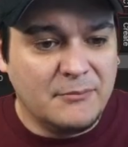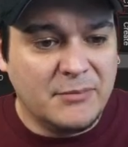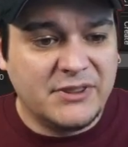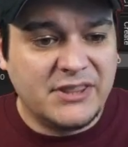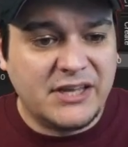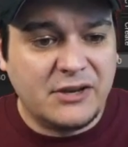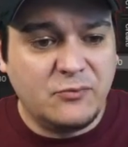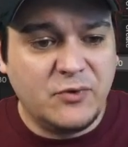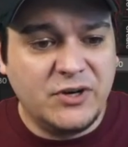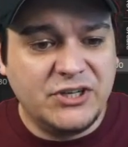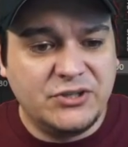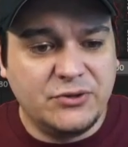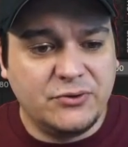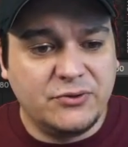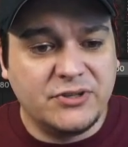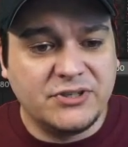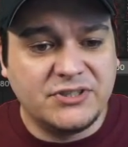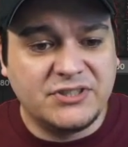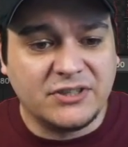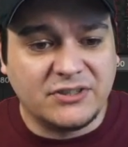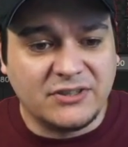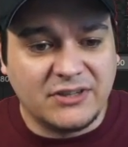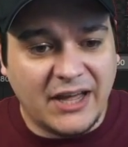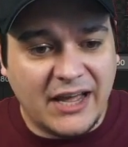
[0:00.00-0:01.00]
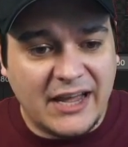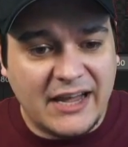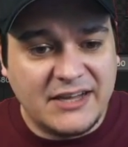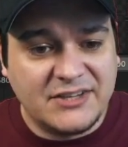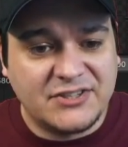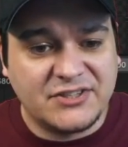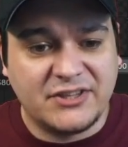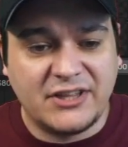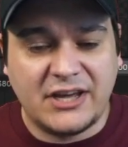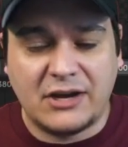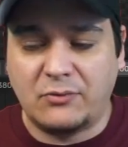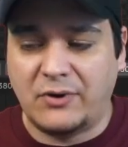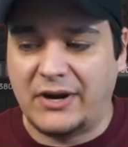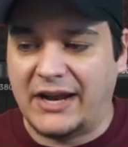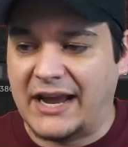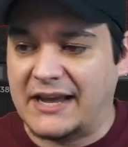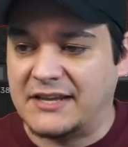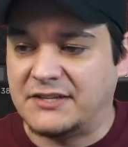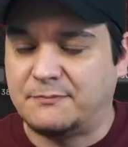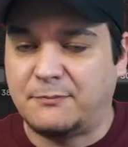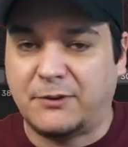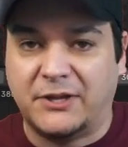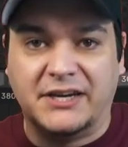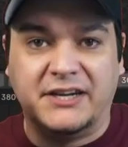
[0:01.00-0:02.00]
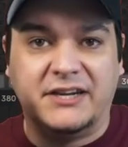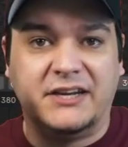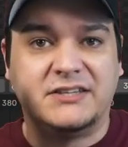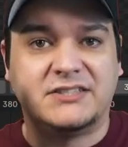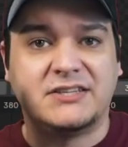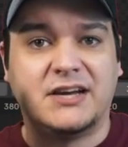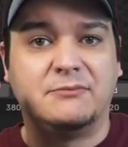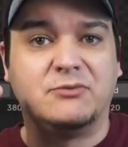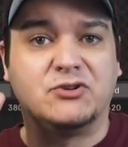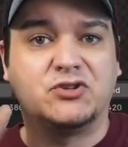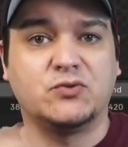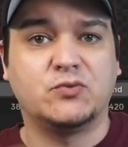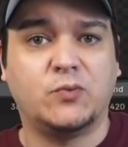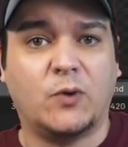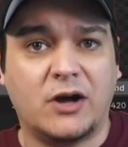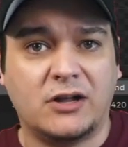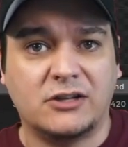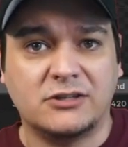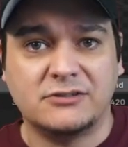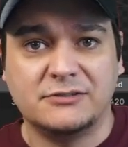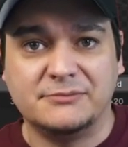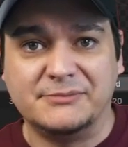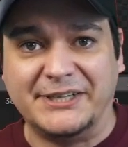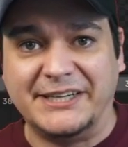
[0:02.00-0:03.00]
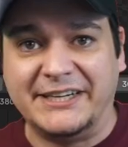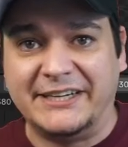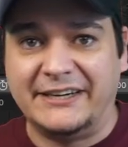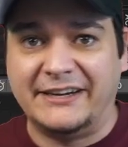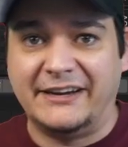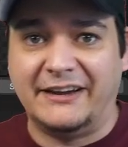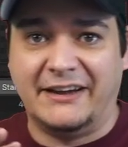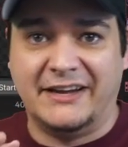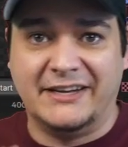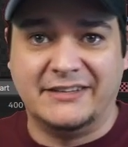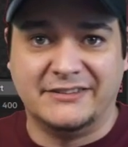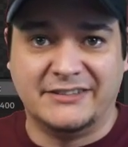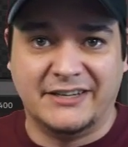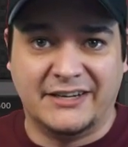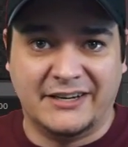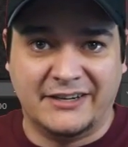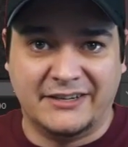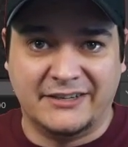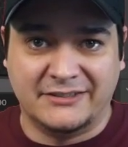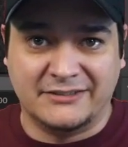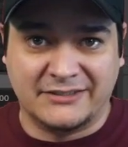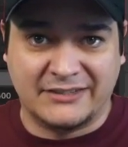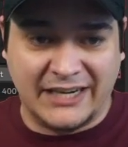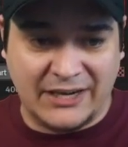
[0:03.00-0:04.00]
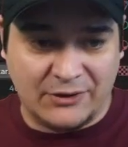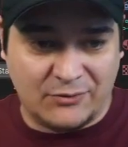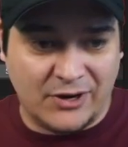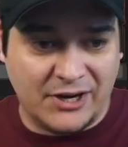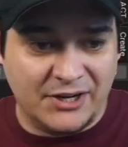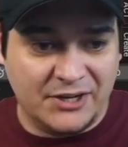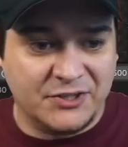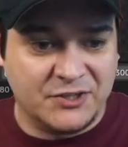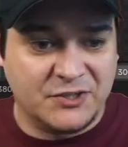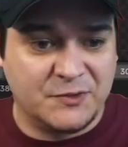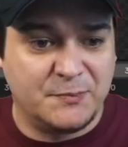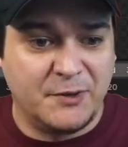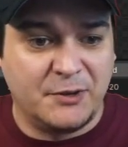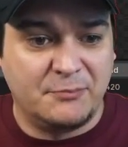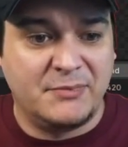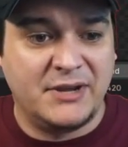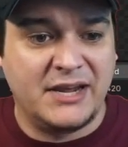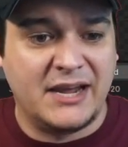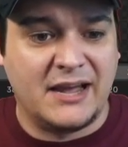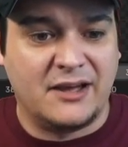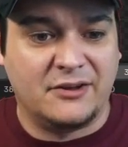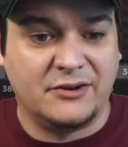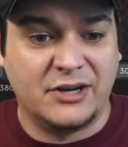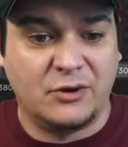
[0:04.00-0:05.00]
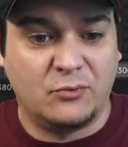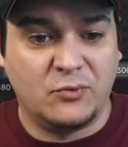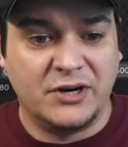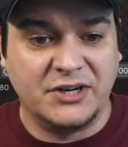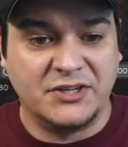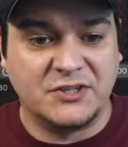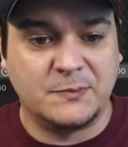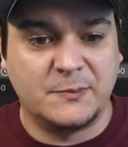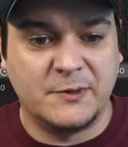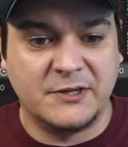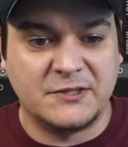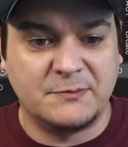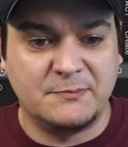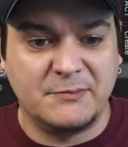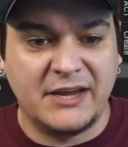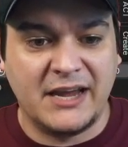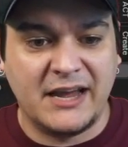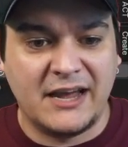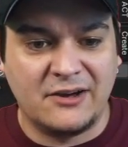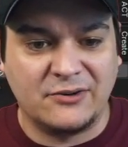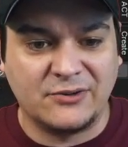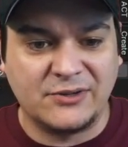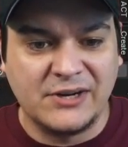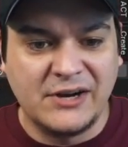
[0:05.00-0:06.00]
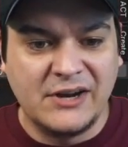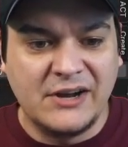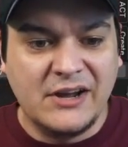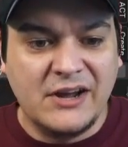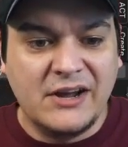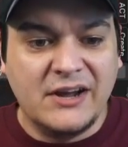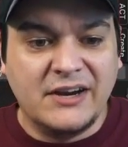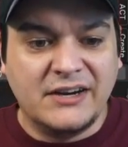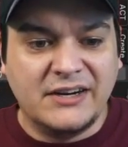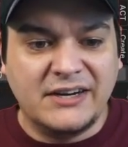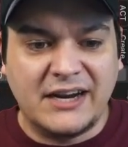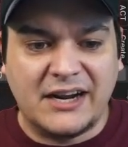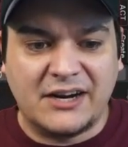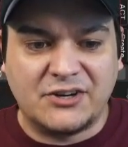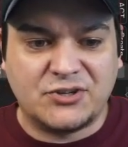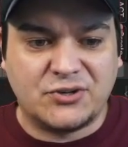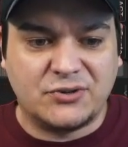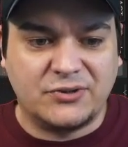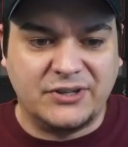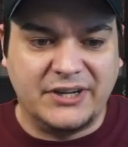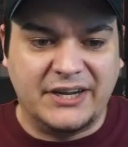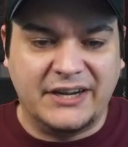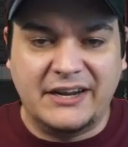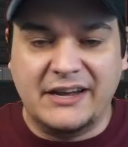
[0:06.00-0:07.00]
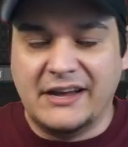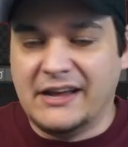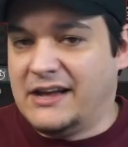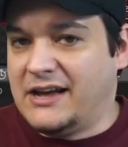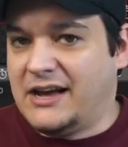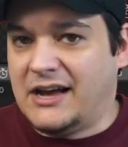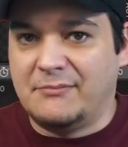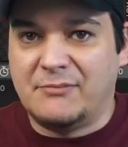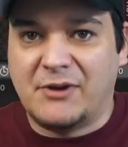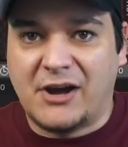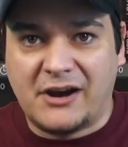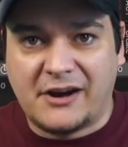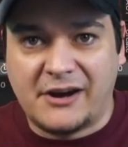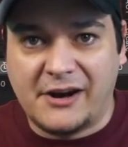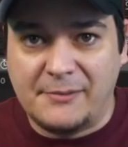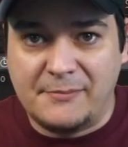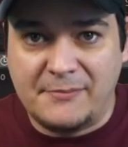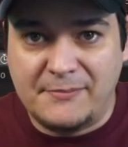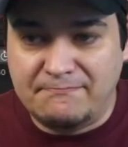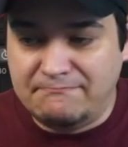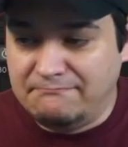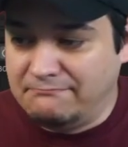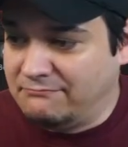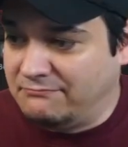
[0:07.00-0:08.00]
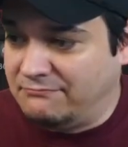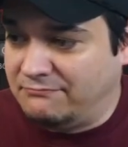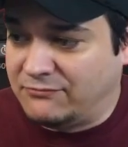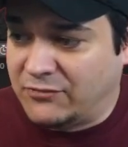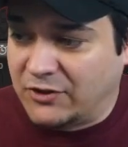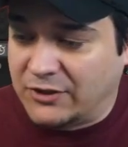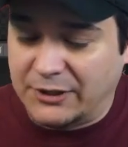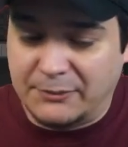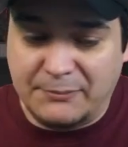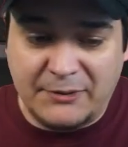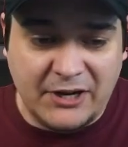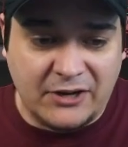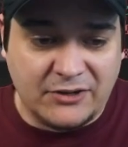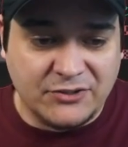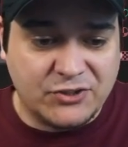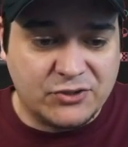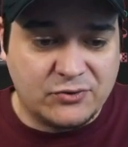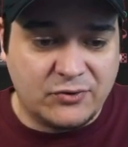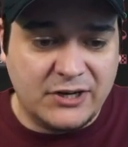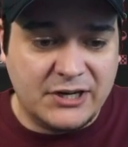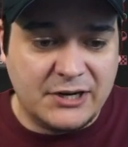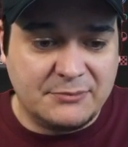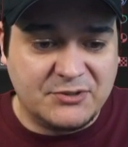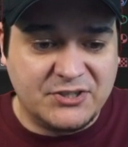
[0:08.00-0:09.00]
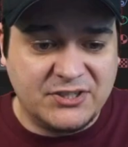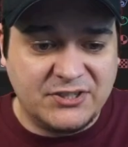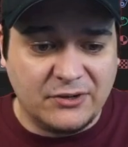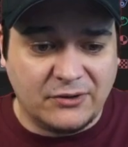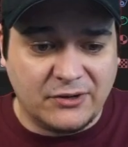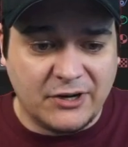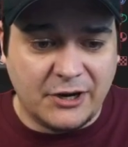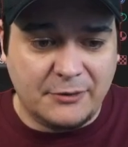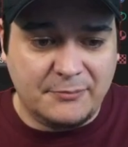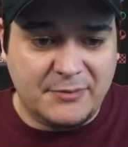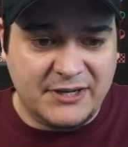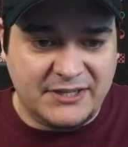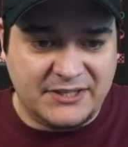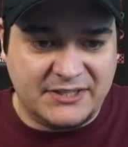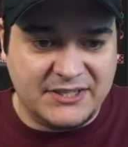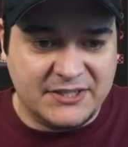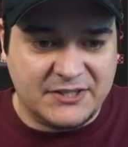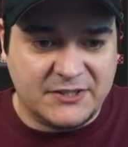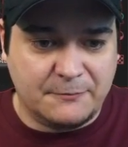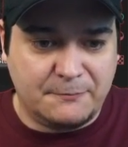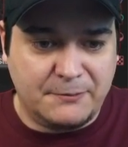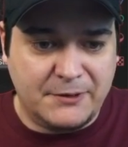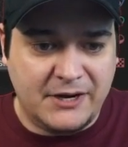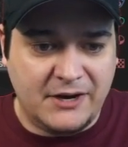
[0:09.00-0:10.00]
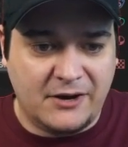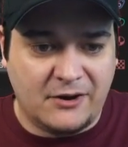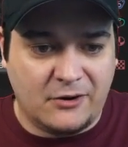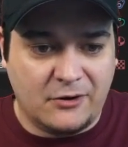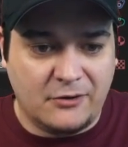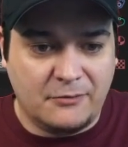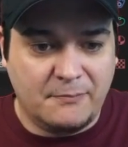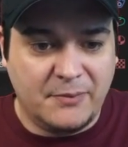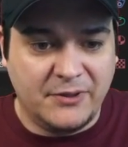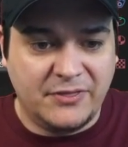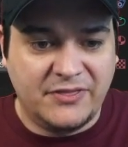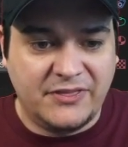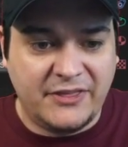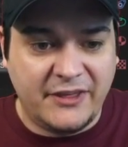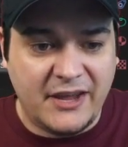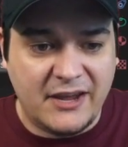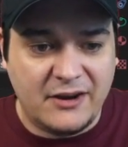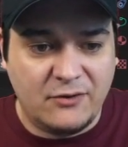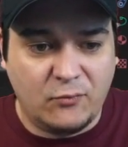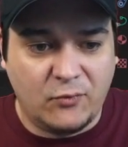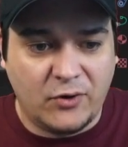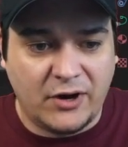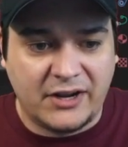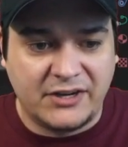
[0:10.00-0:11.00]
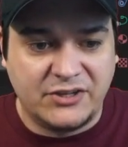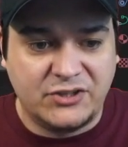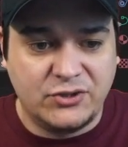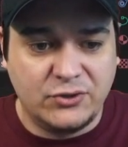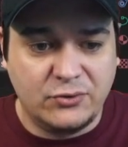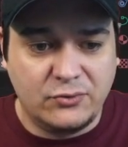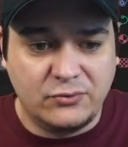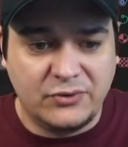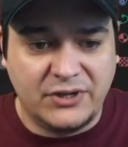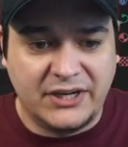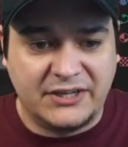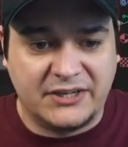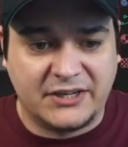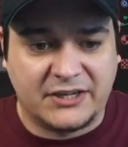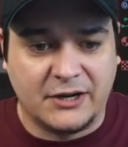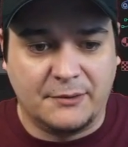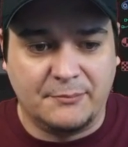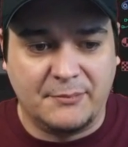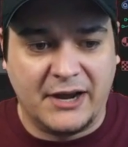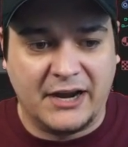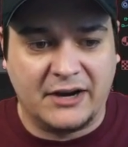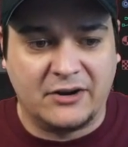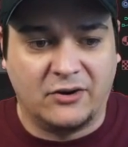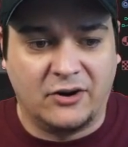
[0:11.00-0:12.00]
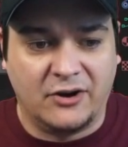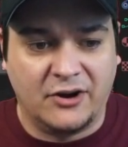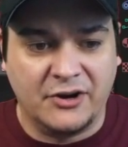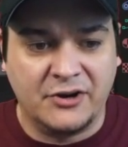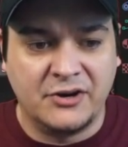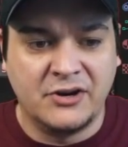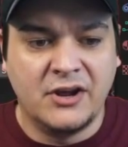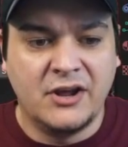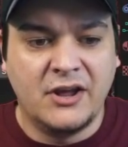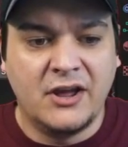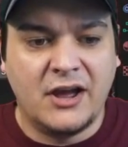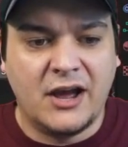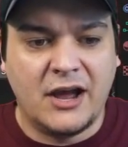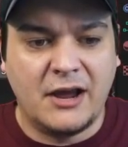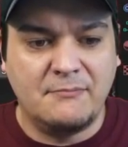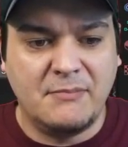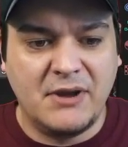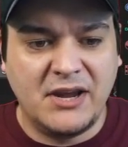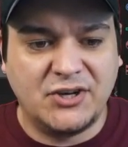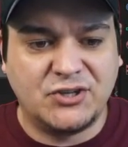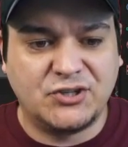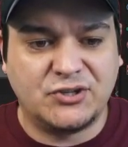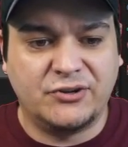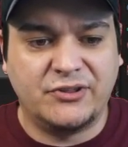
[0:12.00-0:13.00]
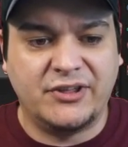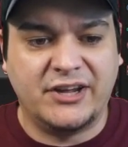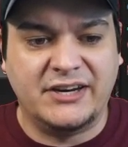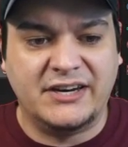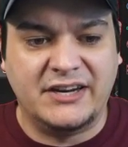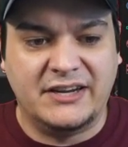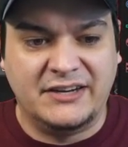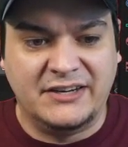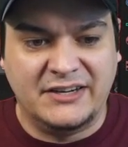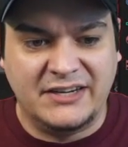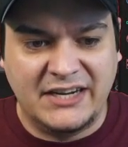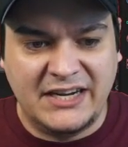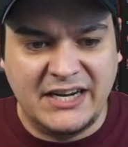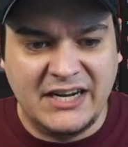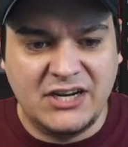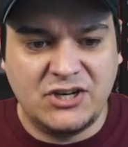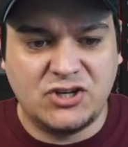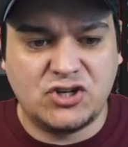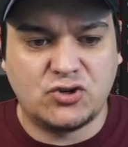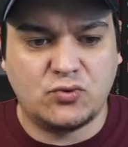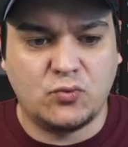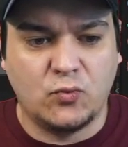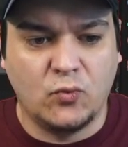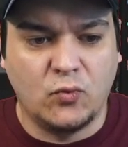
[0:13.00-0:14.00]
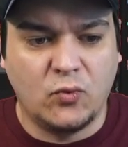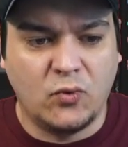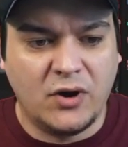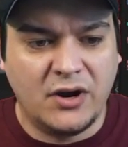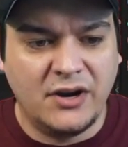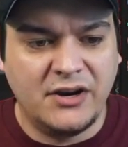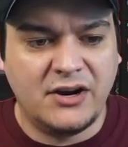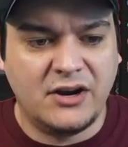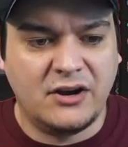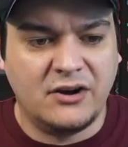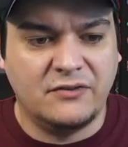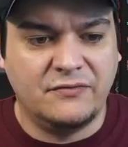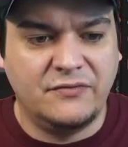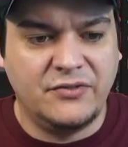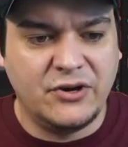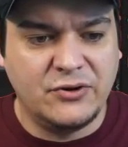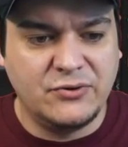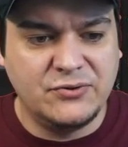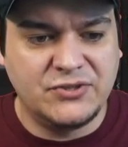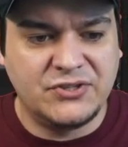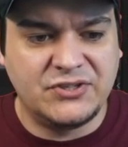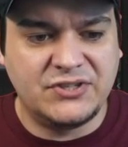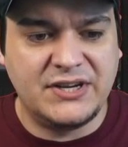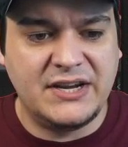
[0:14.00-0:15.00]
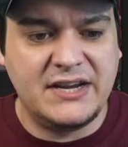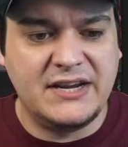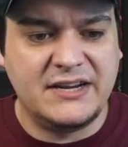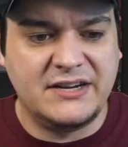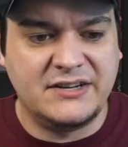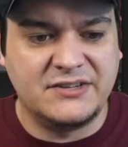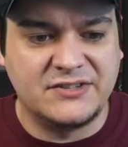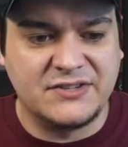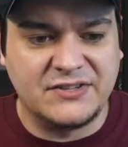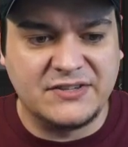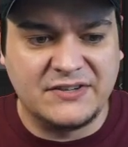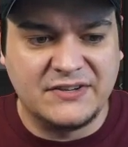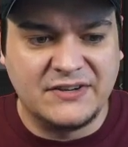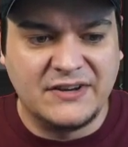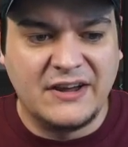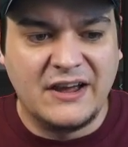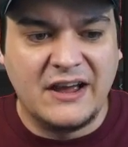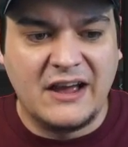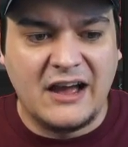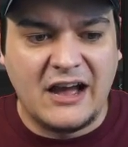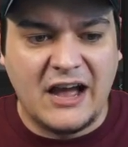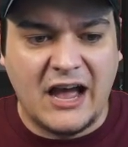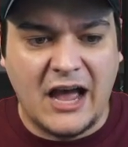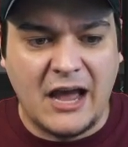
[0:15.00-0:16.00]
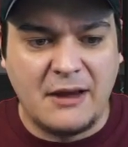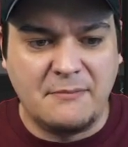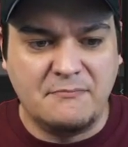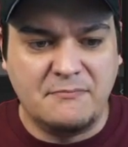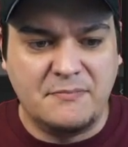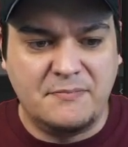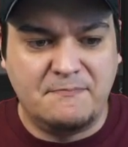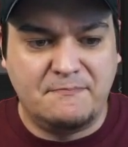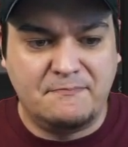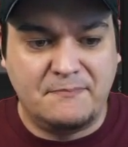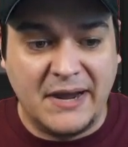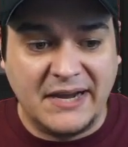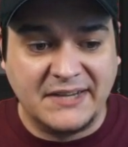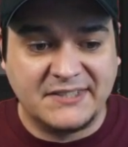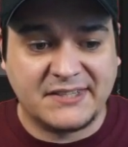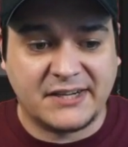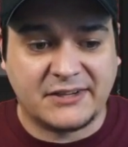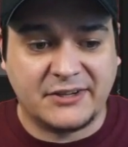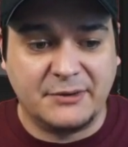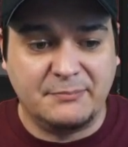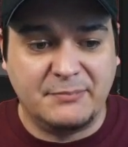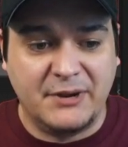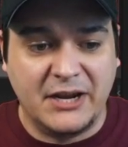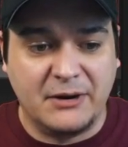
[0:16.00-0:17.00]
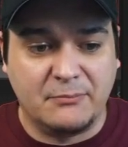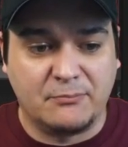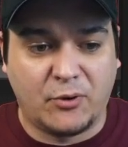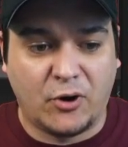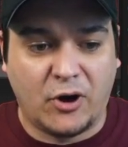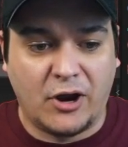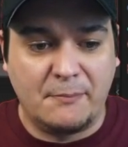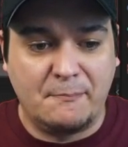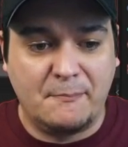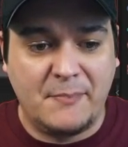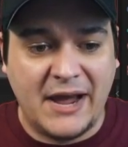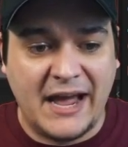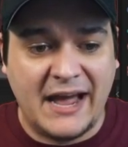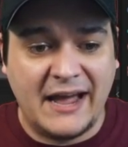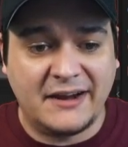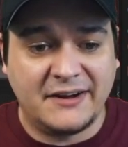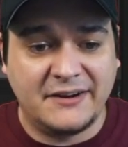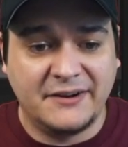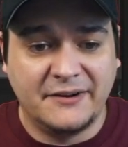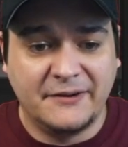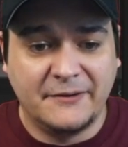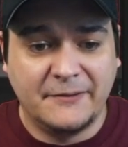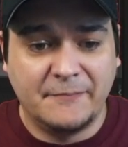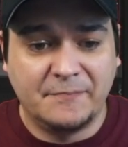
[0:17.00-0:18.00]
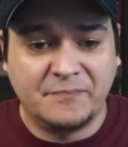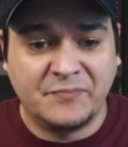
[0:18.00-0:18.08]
But then we do the delay so that he has plenty of time to swallow me and then get ready to spit me out. Now, when he spits me out, naturally, I'm not gonna really be on screen. I'm still gonna be disappeared. But then when I do need to come back on, I make sure that in each one of those scenes, I'm basically being brought back.